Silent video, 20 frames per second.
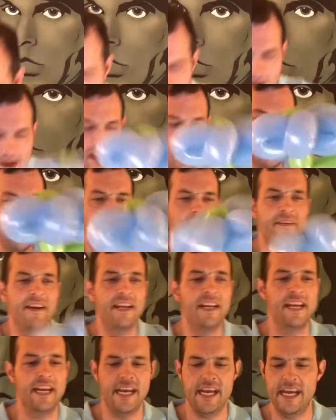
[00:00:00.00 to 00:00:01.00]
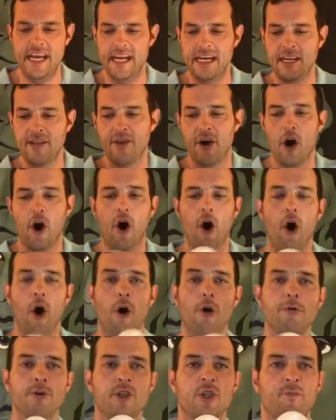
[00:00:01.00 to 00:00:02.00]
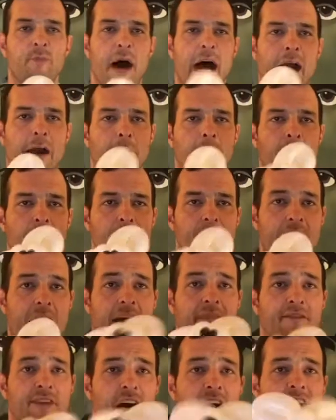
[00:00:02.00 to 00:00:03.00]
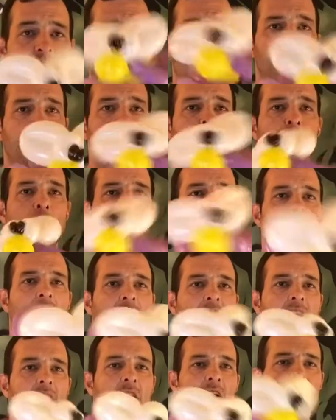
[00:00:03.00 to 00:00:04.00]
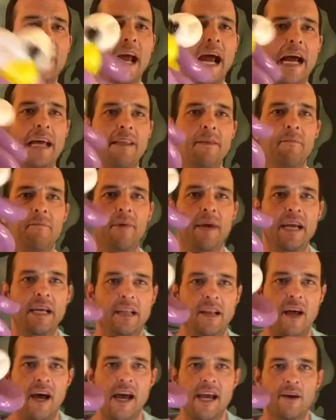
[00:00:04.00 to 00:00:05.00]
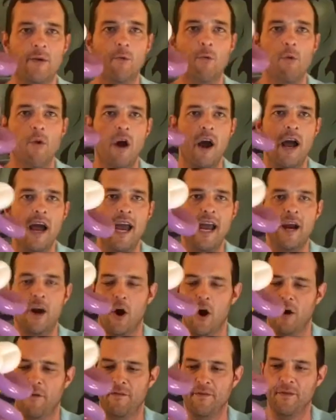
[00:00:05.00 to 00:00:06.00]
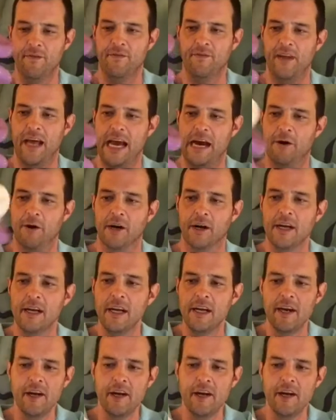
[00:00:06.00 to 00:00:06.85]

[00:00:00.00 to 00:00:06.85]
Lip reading: So I don't even need the whole spiral. I mean, I've done that before. Like, literally had to be, like, way off of the flower.